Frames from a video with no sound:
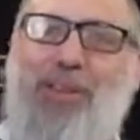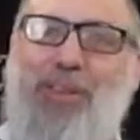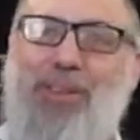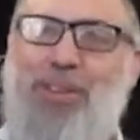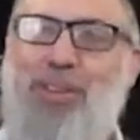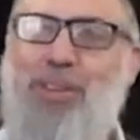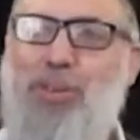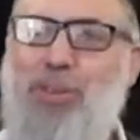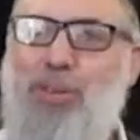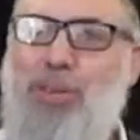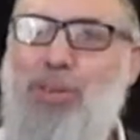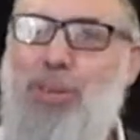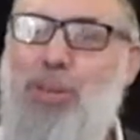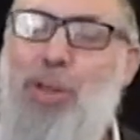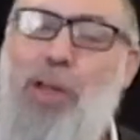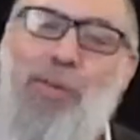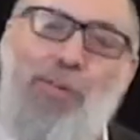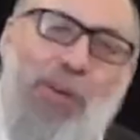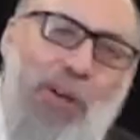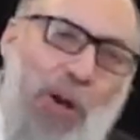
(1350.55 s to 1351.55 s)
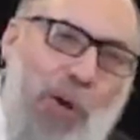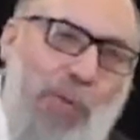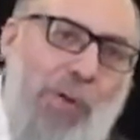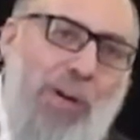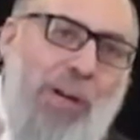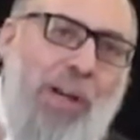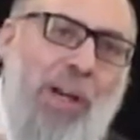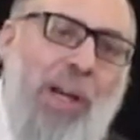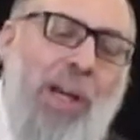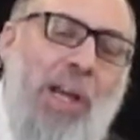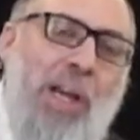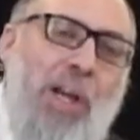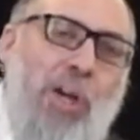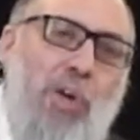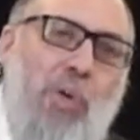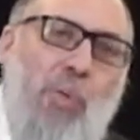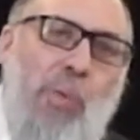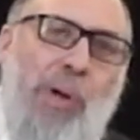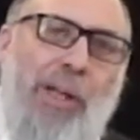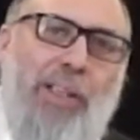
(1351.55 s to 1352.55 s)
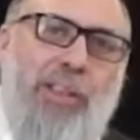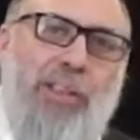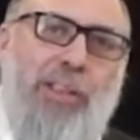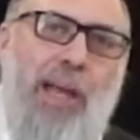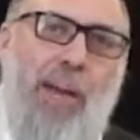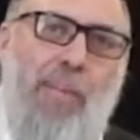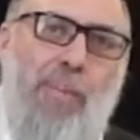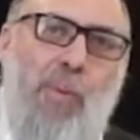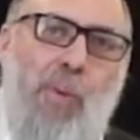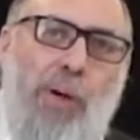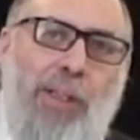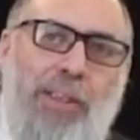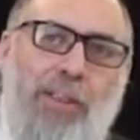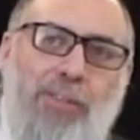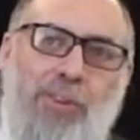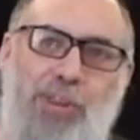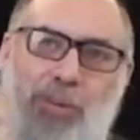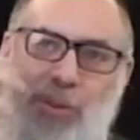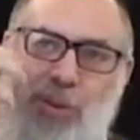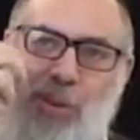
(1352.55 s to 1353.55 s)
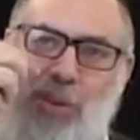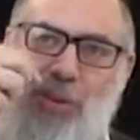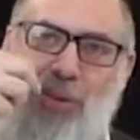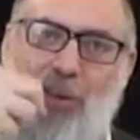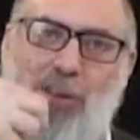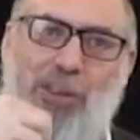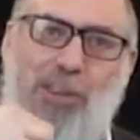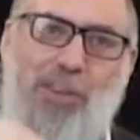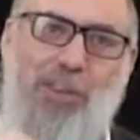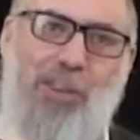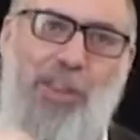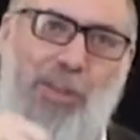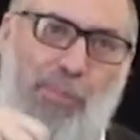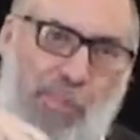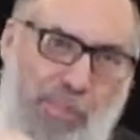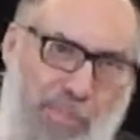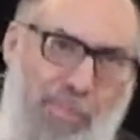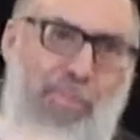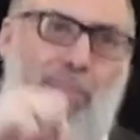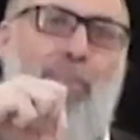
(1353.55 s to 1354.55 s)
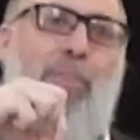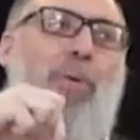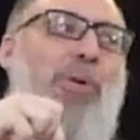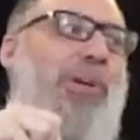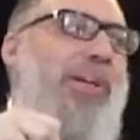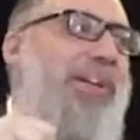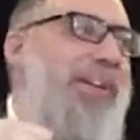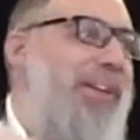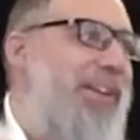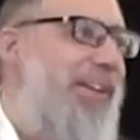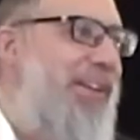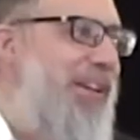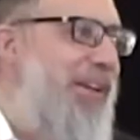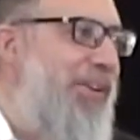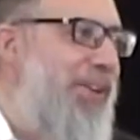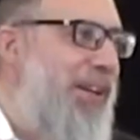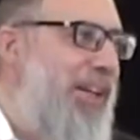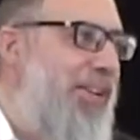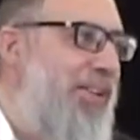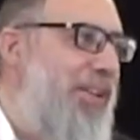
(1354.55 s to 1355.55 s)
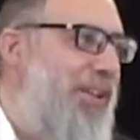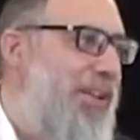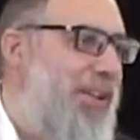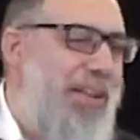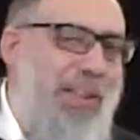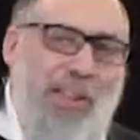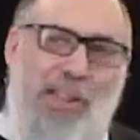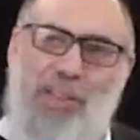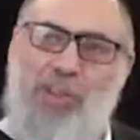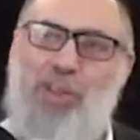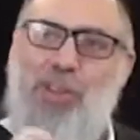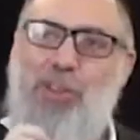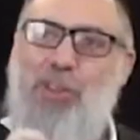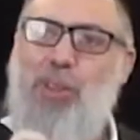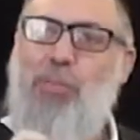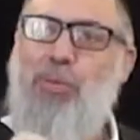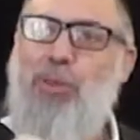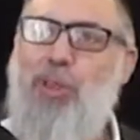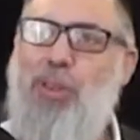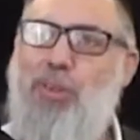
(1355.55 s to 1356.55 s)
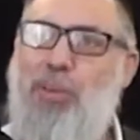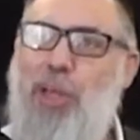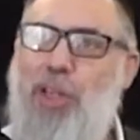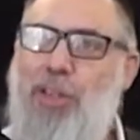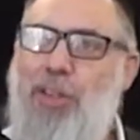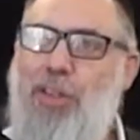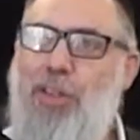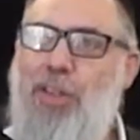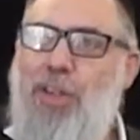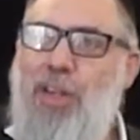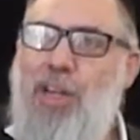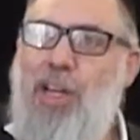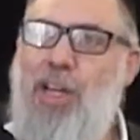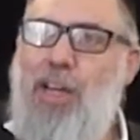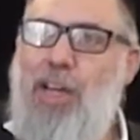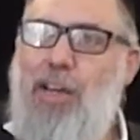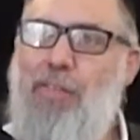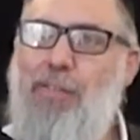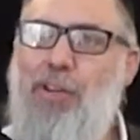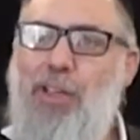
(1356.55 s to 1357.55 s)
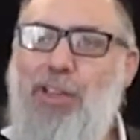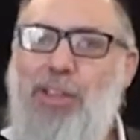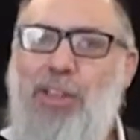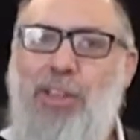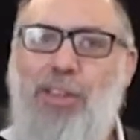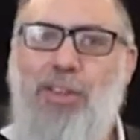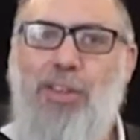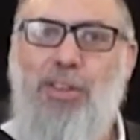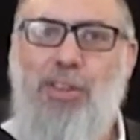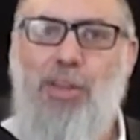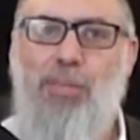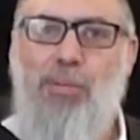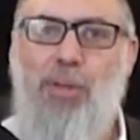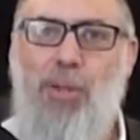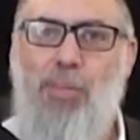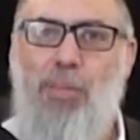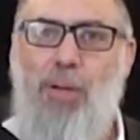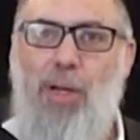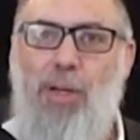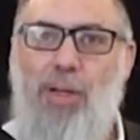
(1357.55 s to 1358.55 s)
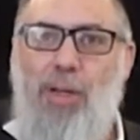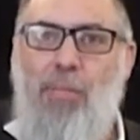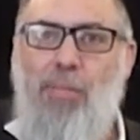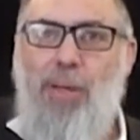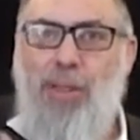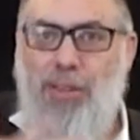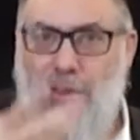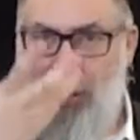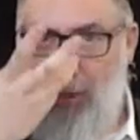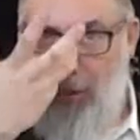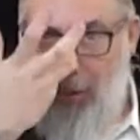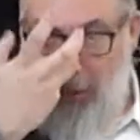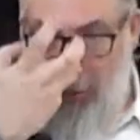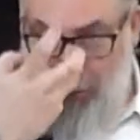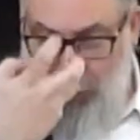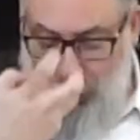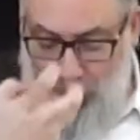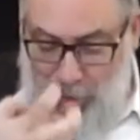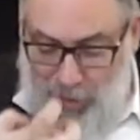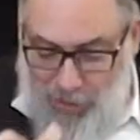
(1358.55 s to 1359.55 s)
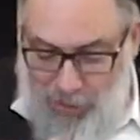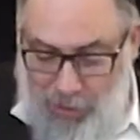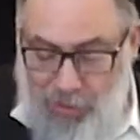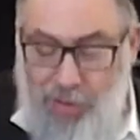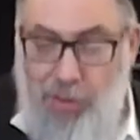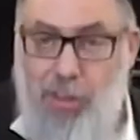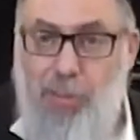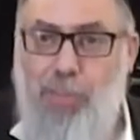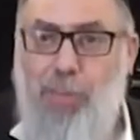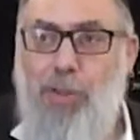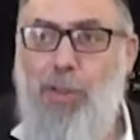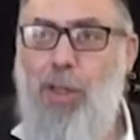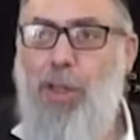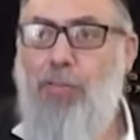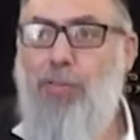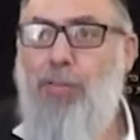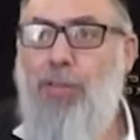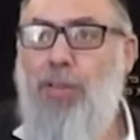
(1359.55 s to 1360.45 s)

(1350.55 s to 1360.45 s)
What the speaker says: There's a certain. If you don't reach that point of simcha, ding ding ding, boing, it hit the simcha button. If it doesn't hit the simcha button, it means that it hasn't gone in deep enough.